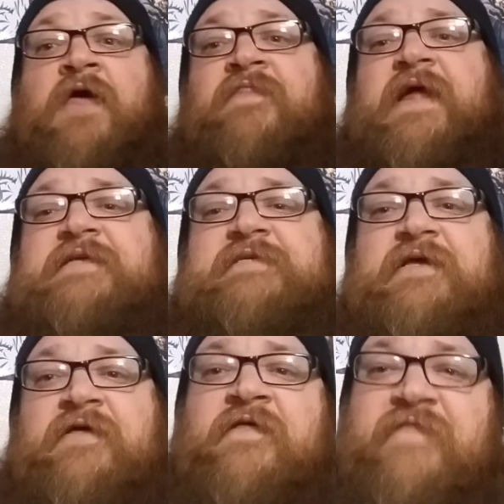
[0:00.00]
That is
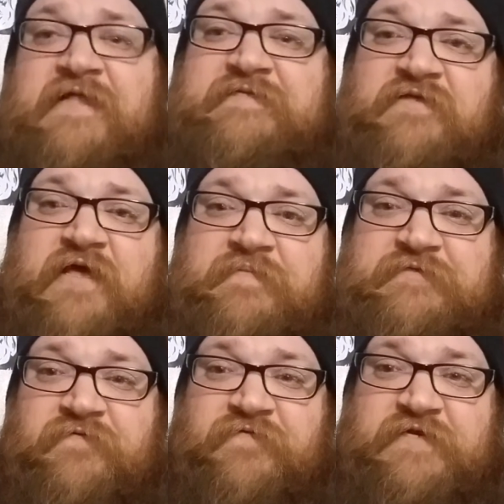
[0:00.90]
it. That's the
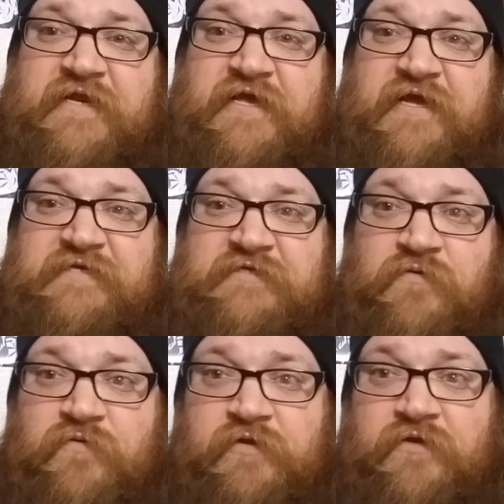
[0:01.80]
episode for today, guys.
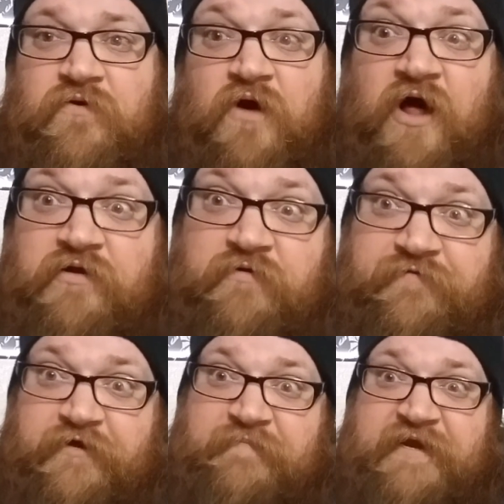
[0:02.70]
Really cool. Under
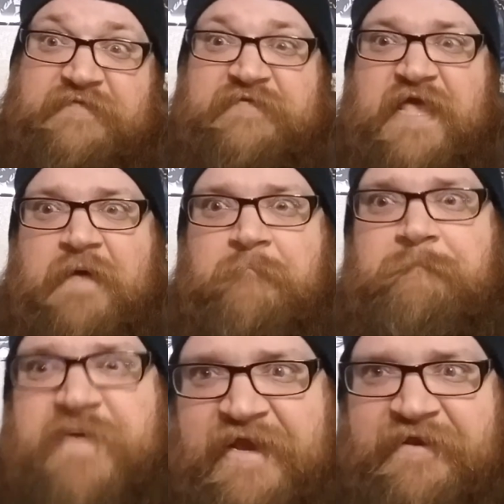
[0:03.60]
30 minutes. Yeah,
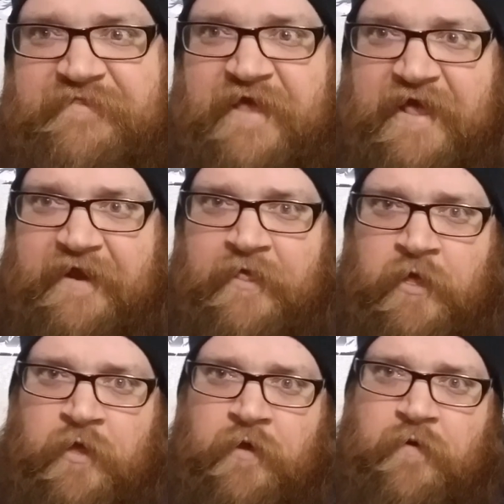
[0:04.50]
beat that.
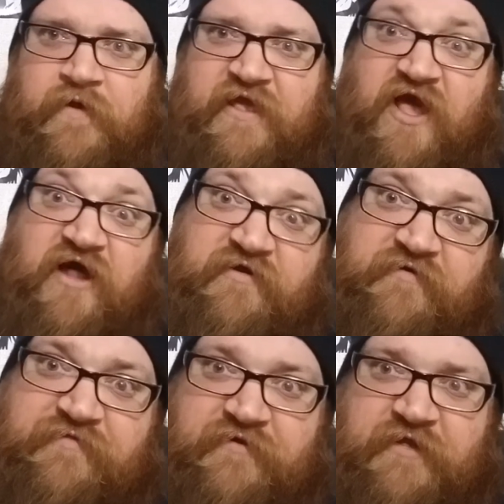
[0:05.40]
Okay, under
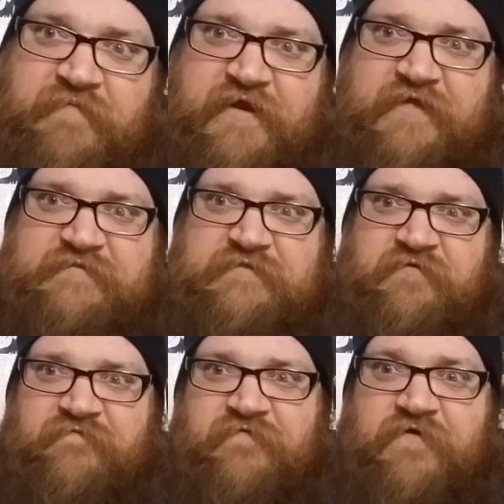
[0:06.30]
30 minutes
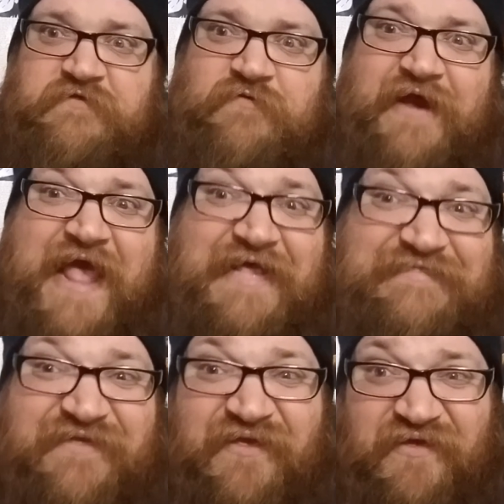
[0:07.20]
for those who are
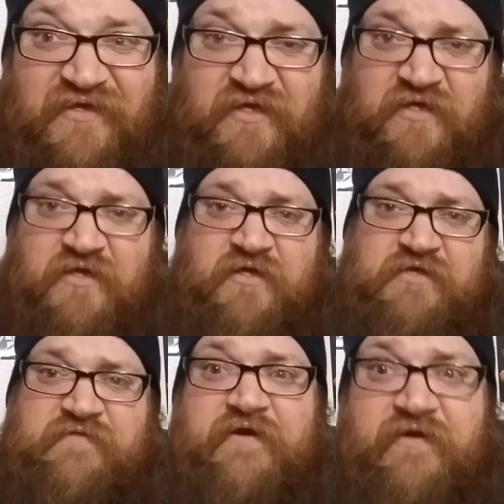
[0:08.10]
asking.
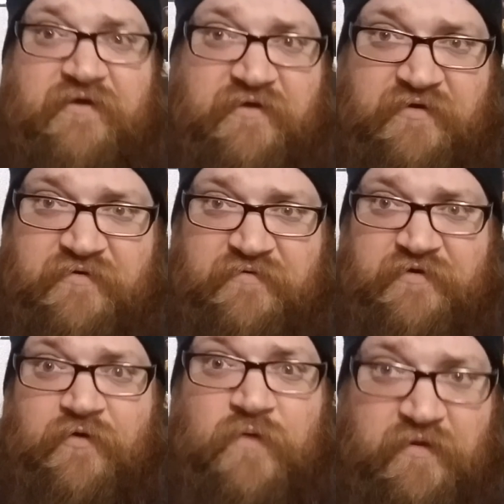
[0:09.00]
There you go.
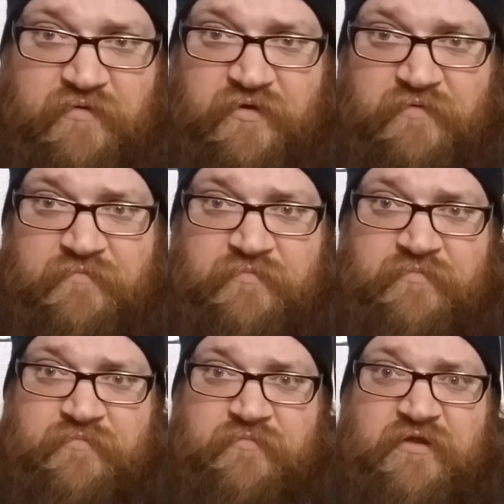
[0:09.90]
You're welcome.
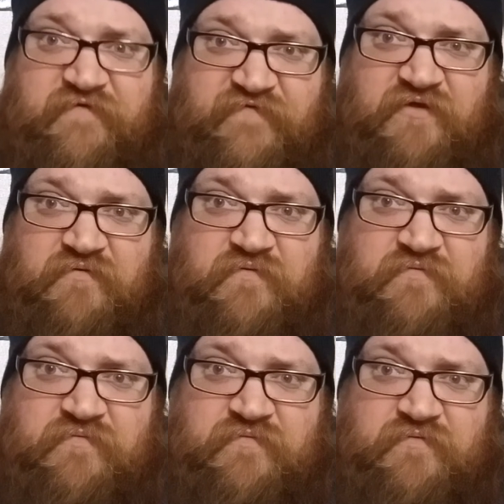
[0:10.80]
Love you.
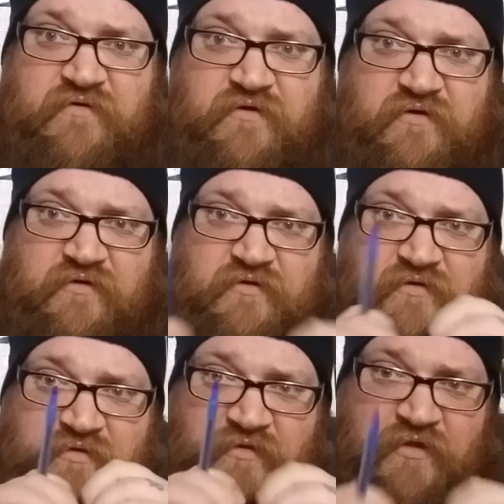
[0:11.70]
Heart.
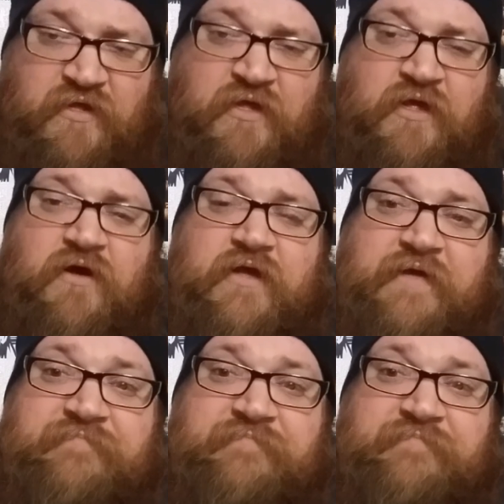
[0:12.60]
Okay.